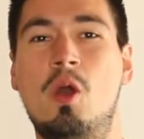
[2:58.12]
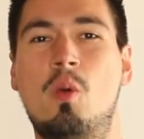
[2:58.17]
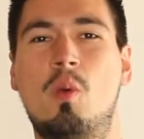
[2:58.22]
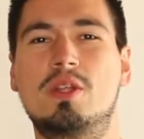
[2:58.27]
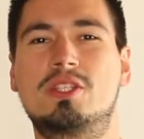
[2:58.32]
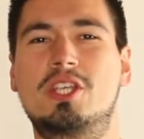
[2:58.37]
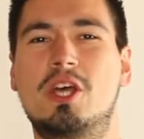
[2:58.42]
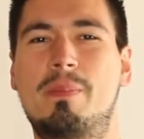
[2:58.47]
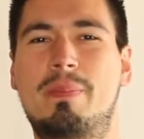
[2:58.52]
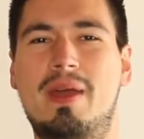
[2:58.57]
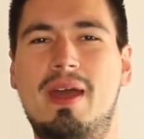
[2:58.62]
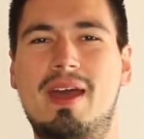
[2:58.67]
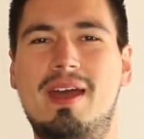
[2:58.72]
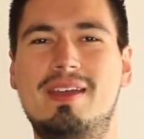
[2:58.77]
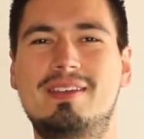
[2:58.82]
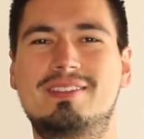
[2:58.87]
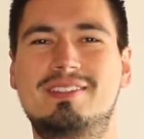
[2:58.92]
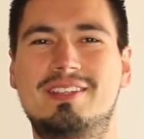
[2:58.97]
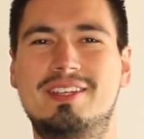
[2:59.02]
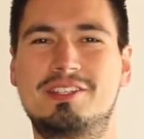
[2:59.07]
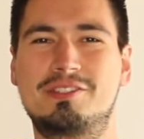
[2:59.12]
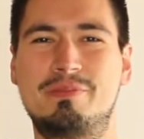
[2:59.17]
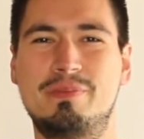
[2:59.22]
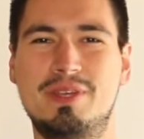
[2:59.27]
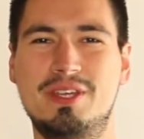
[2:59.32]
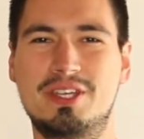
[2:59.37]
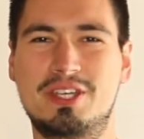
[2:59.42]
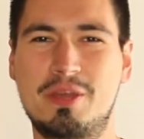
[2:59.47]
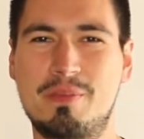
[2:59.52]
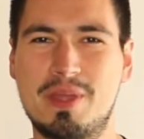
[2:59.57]
What's up guys, it's
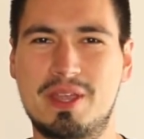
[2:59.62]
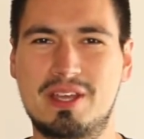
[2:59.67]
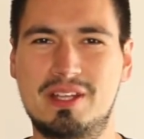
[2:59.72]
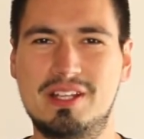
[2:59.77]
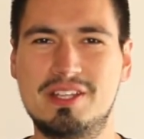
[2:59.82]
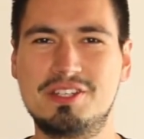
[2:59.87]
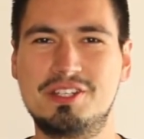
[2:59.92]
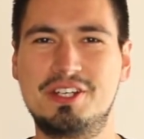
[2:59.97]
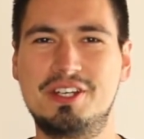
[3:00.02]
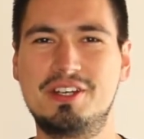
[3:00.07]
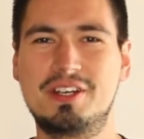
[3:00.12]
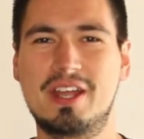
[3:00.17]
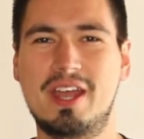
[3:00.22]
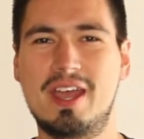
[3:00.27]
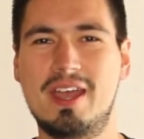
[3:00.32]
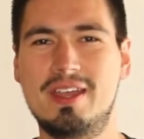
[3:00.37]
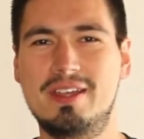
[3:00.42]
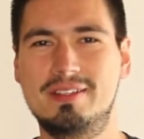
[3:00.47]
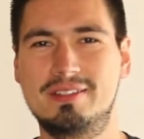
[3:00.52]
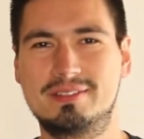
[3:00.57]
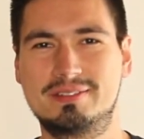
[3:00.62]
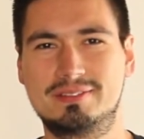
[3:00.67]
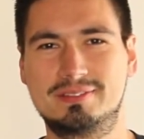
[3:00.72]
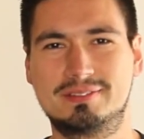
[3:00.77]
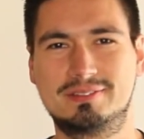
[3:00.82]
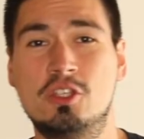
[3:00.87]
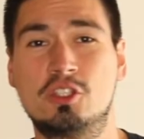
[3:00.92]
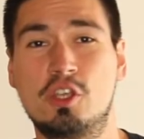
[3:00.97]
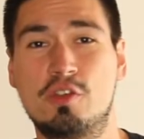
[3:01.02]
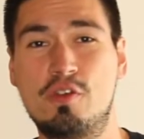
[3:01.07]
me Chemical Engineering
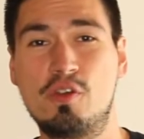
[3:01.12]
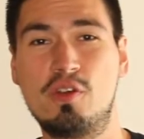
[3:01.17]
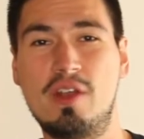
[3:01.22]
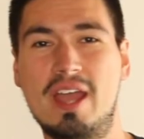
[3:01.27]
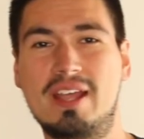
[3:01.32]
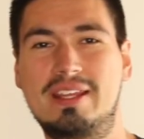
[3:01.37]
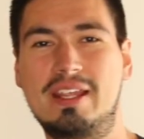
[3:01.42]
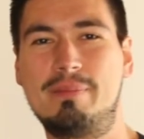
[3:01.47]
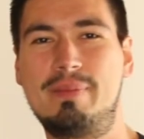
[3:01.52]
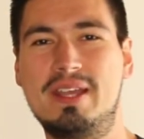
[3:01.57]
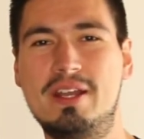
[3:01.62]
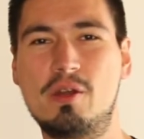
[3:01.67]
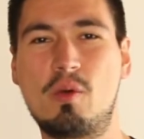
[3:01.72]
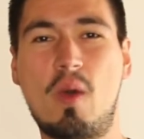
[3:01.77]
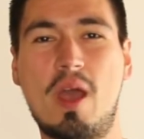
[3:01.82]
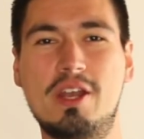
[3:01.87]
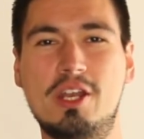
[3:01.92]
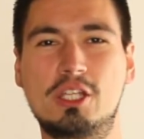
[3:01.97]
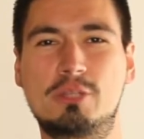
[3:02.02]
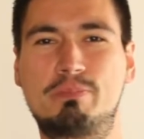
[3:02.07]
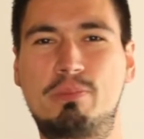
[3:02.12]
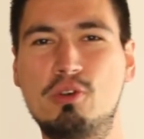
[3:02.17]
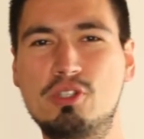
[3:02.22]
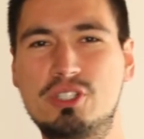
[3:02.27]
Guy. So if you like the video, why not